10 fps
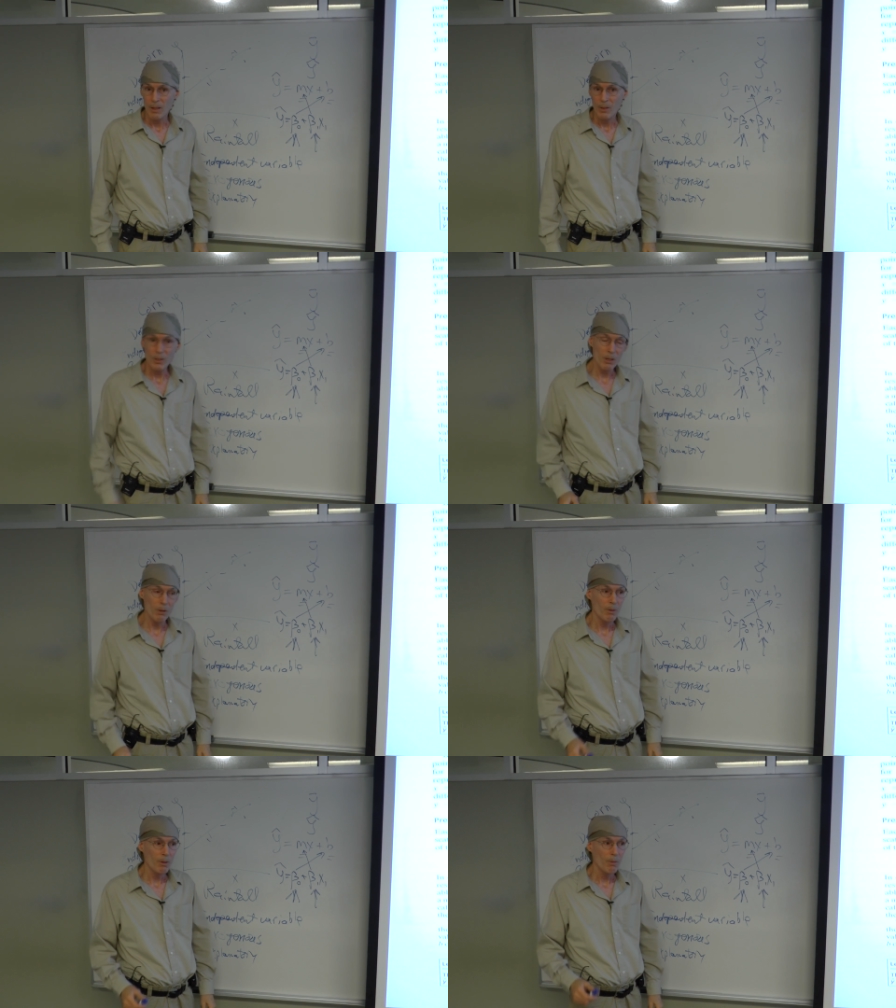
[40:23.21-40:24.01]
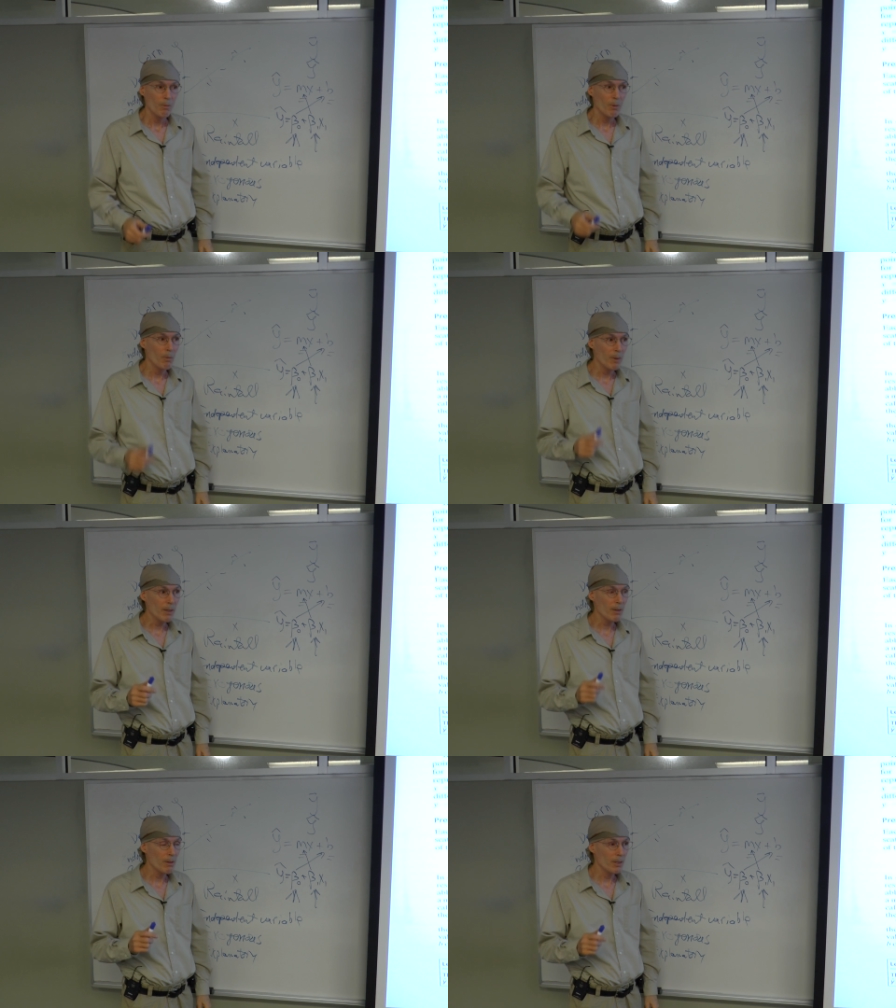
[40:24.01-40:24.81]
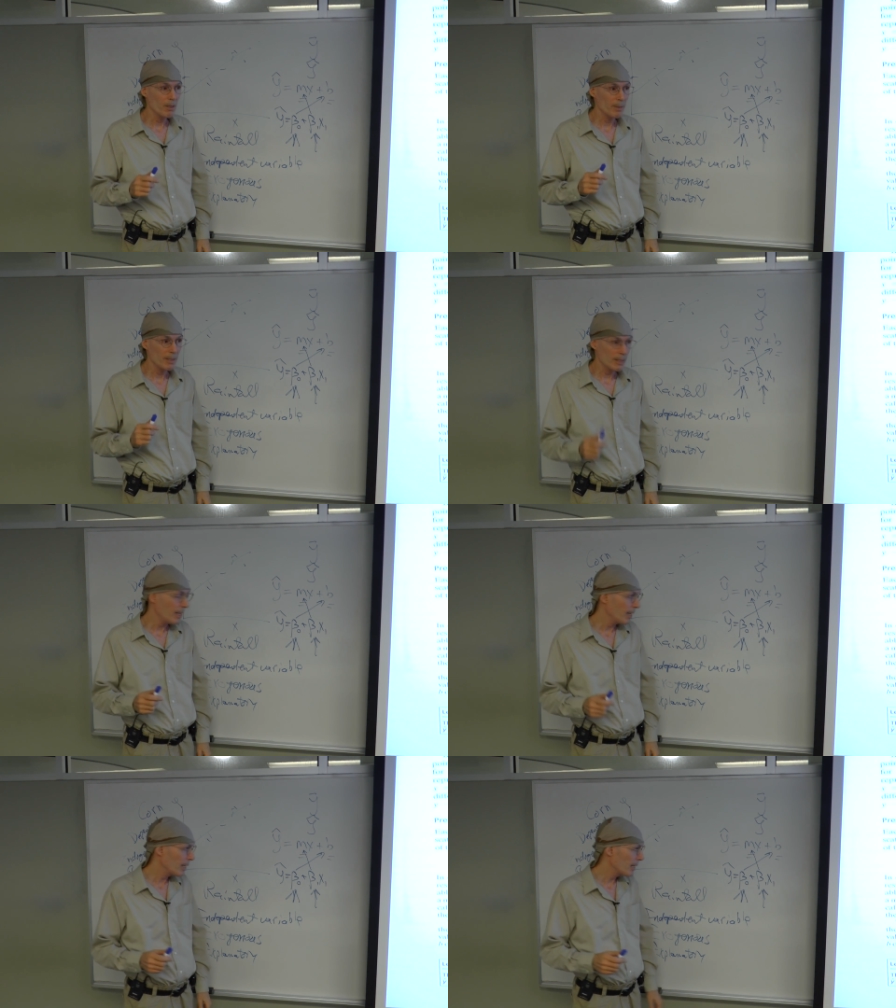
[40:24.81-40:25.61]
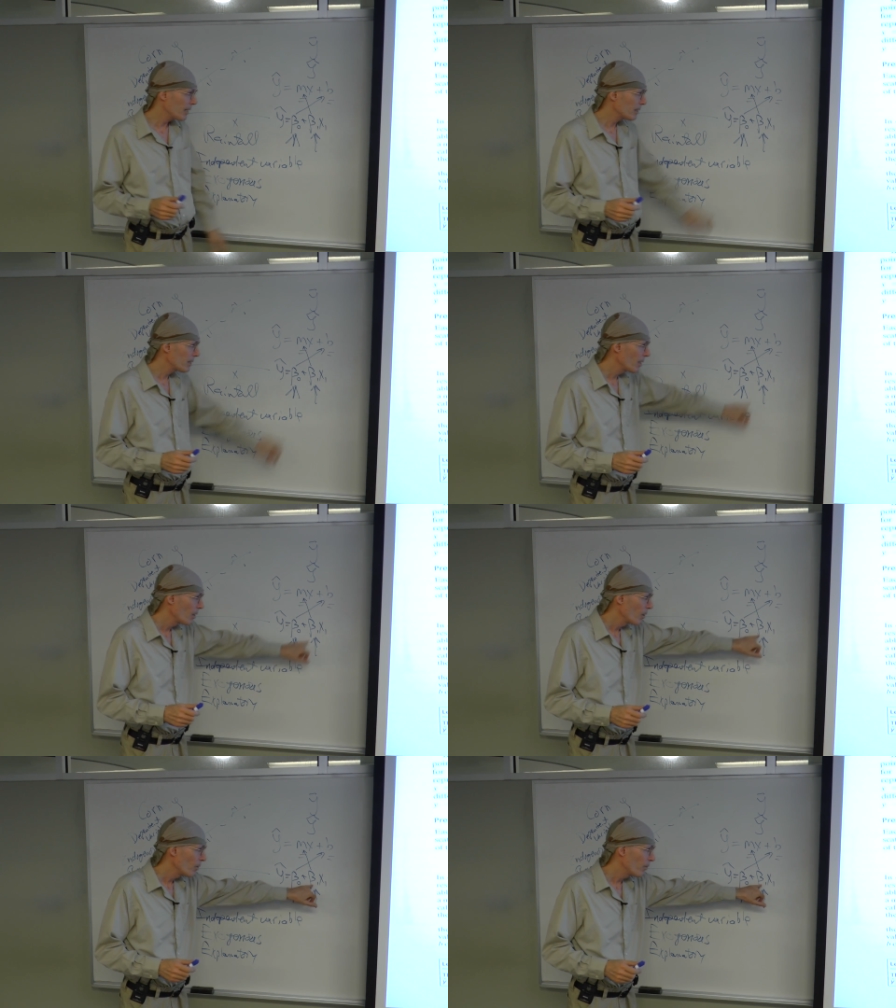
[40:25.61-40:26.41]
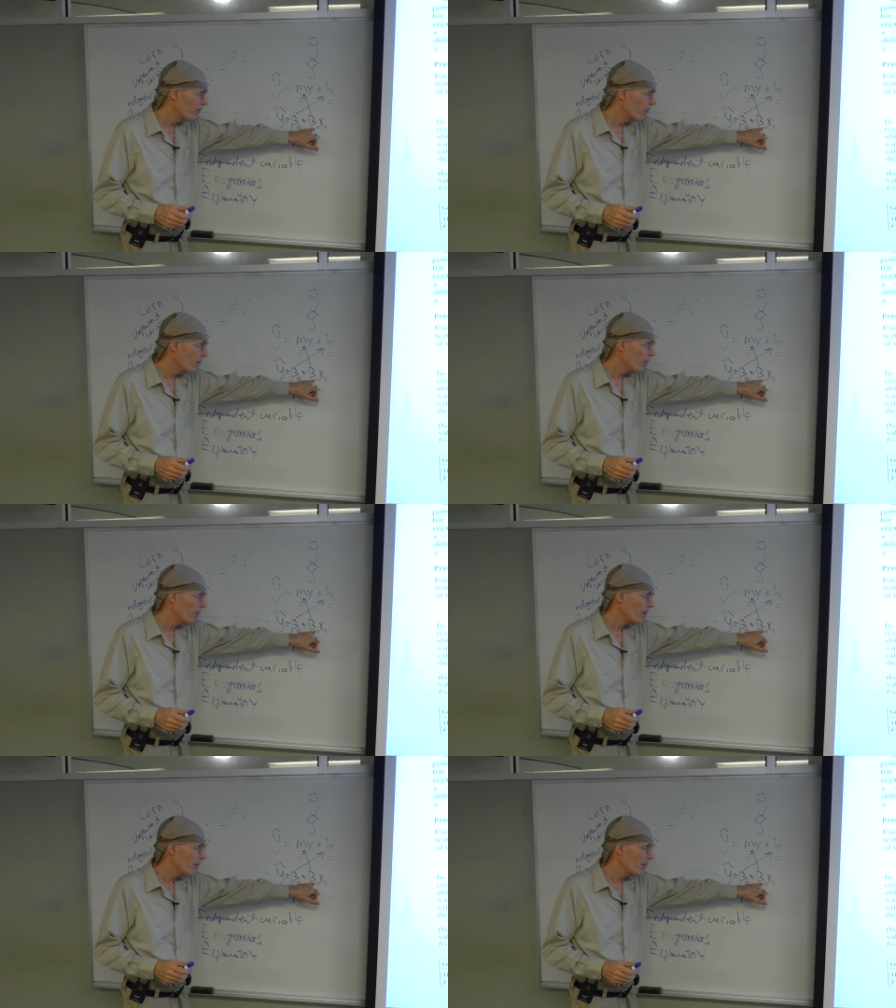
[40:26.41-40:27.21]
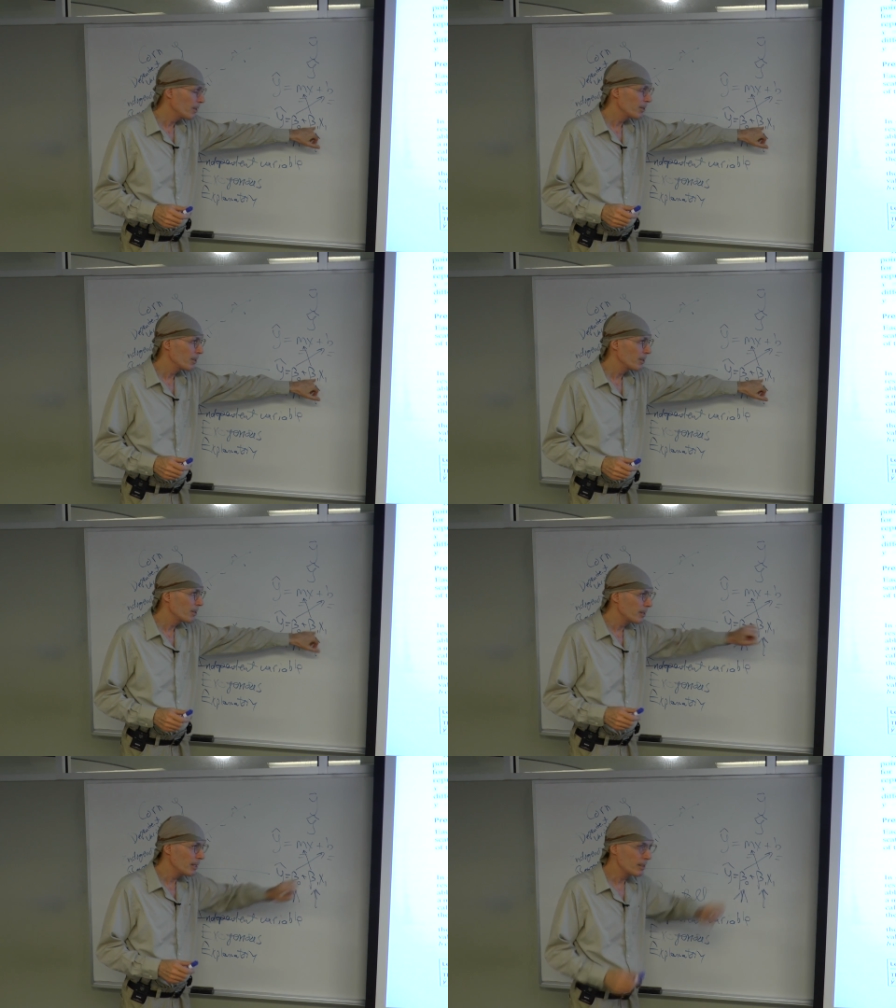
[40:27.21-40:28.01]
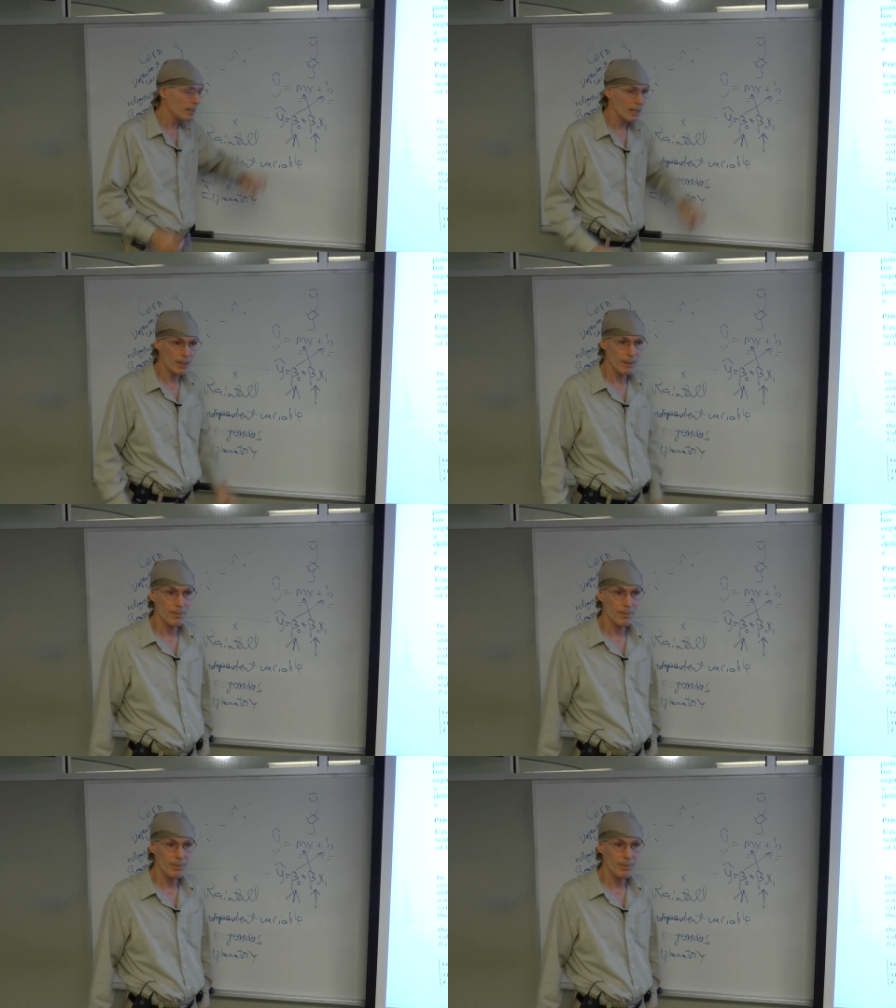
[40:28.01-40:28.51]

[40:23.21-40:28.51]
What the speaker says: So, what we are going to be saying is, for this statistic,